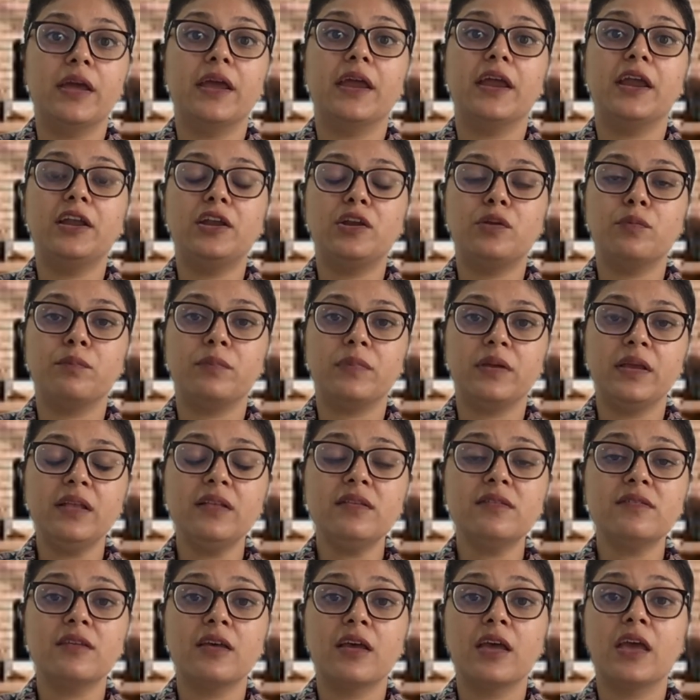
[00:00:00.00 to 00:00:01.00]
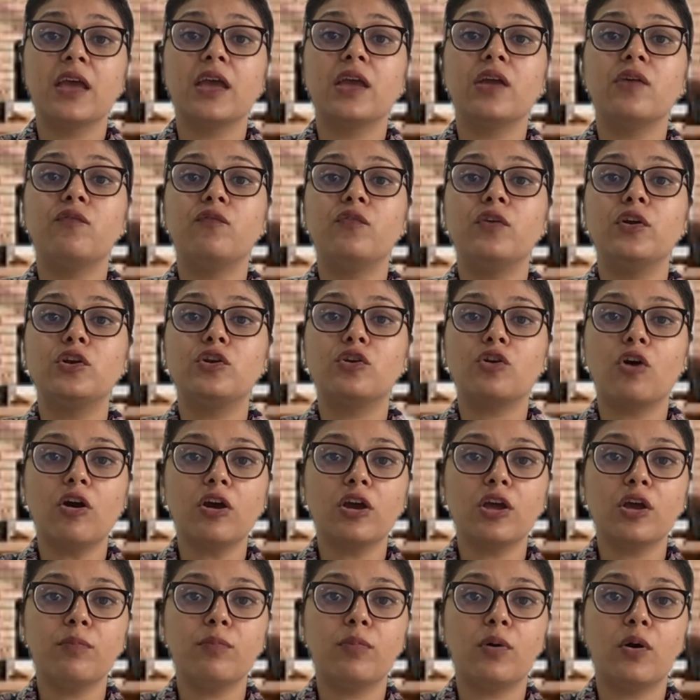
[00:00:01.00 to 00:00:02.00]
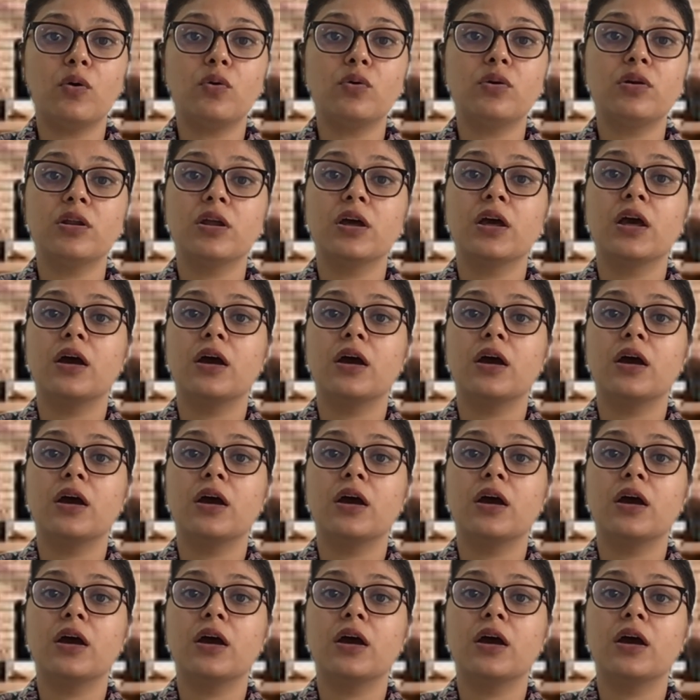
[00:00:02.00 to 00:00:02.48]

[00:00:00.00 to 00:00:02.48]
It means if we talk about